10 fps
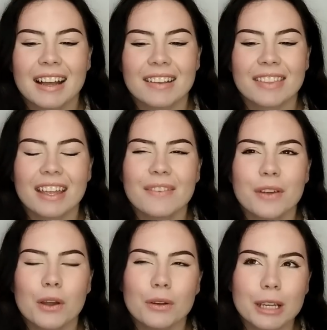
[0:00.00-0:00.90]

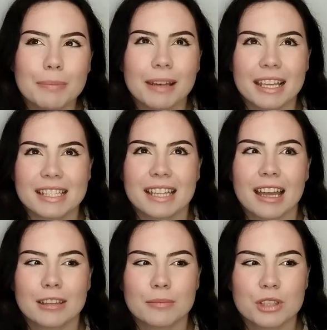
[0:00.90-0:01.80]
They've only placed
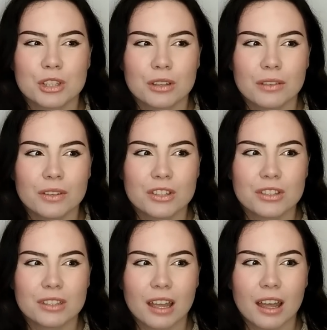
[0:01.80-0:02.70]
at Miss
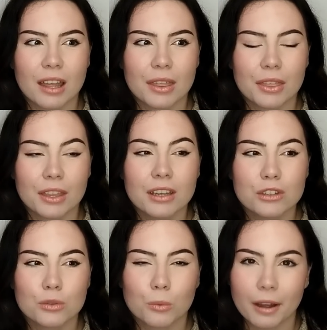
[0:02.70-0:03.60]
Universe, I
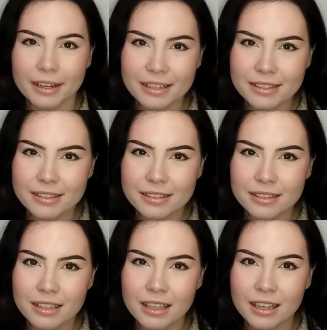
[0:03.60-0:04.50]
think, twice.
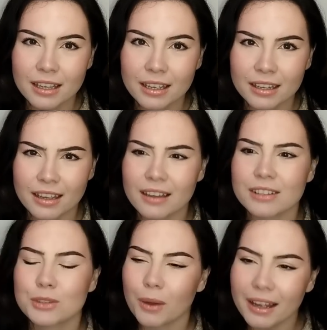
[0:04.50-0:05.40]
Yeah,
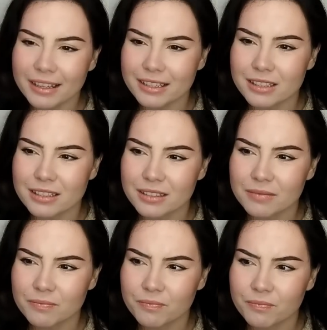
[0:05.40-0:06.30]
twice.